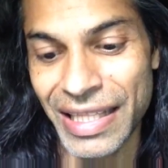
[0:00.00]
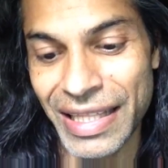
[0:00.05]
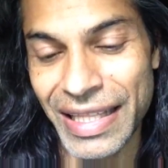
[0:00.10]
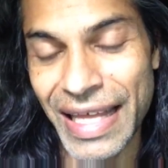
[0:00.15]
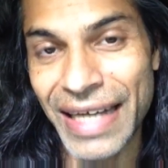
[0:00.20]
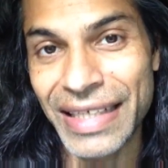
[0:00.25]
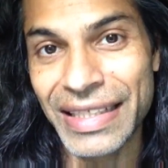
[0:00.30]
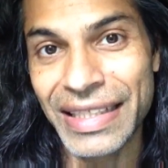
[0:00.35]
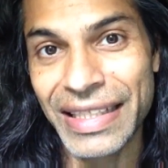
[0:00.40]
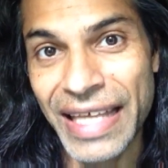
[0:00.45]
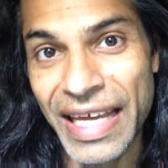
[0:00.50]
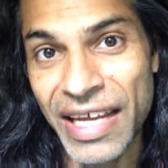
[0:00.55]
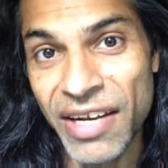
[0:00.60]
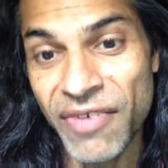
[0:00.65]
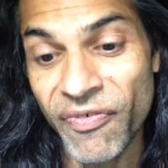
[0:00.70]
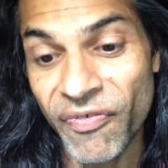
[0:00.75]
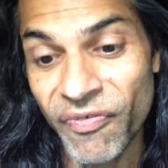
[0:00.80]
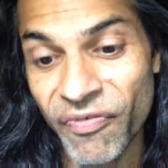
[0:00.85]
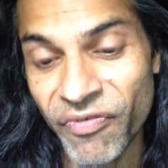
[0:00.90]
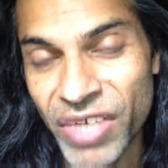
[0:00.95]
that
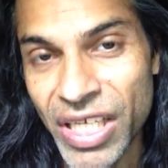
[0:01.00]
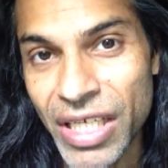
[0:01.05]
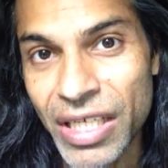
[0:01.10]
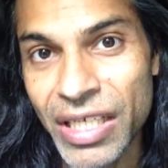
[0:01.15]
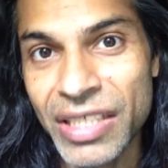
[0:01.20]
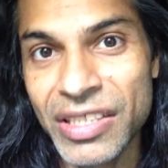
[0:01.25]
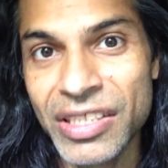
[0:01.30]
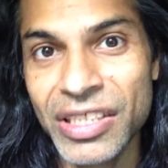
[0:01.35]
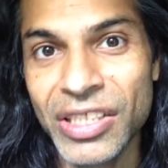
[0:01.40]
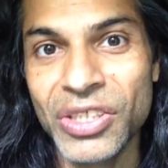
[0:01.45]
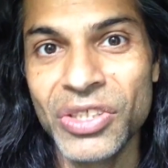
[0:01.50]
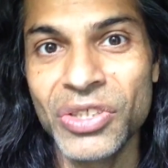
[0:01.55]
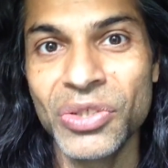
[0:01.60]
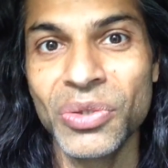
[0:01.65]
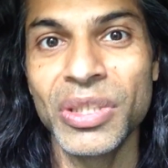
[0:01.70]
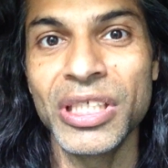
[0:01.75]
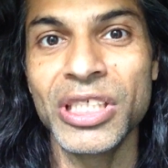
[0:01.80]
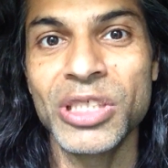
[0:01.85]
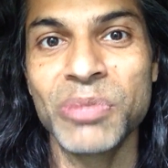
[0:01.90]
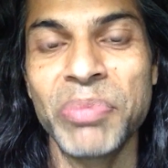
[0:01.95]
then feeds into
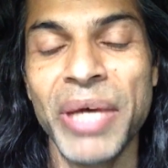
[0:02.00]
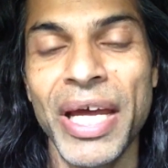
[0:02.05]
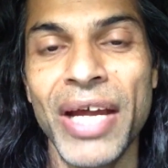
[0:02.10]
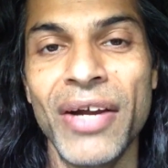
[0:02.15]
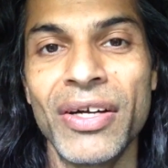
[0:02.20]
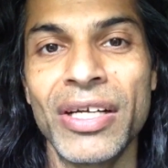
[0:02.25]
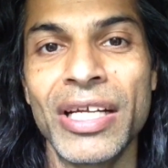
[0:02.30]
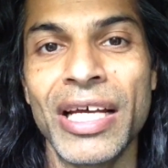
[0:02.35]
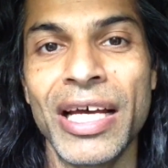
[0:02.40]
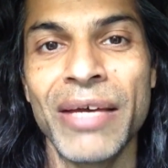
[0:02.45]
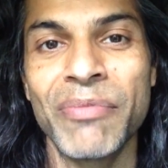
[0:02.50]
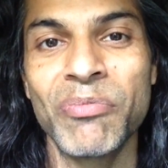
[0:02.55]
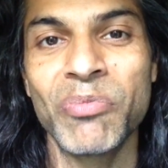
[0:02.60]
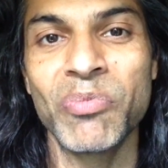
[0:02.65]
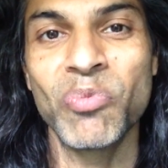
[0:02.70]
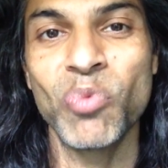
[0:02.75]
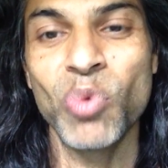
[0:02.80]
this paradigm.